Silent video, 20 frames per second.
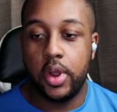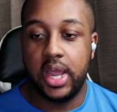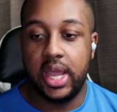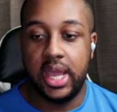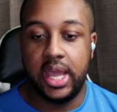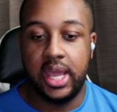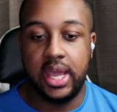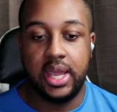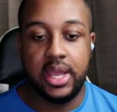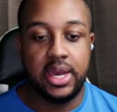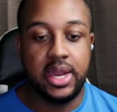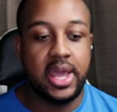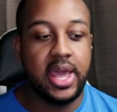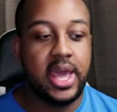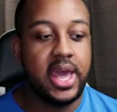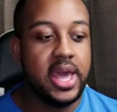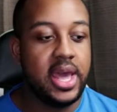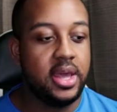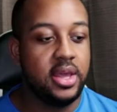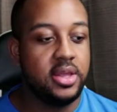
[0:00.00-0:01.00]
and it
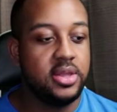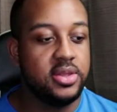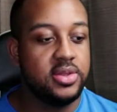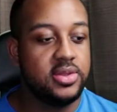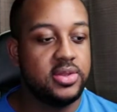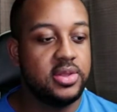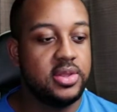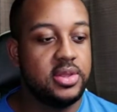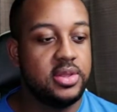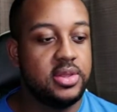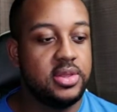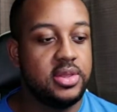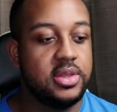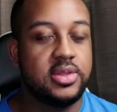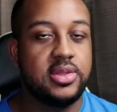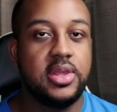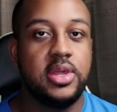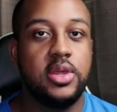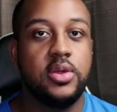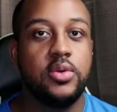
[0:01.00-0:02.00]
has the
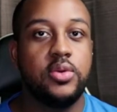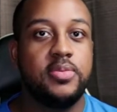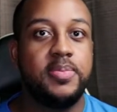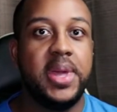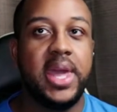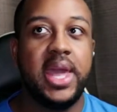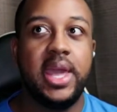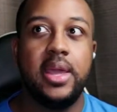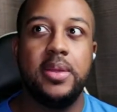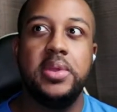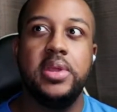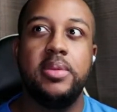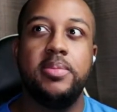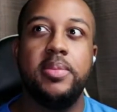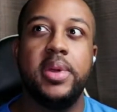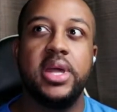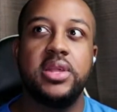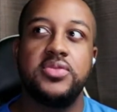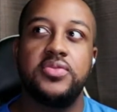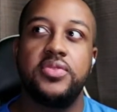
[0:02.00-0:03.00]
singles Baby,
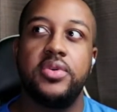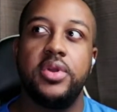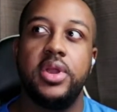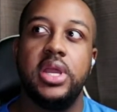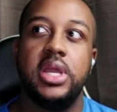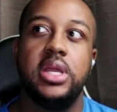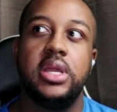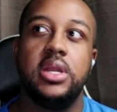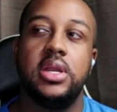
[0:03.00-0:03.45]
Best Friend,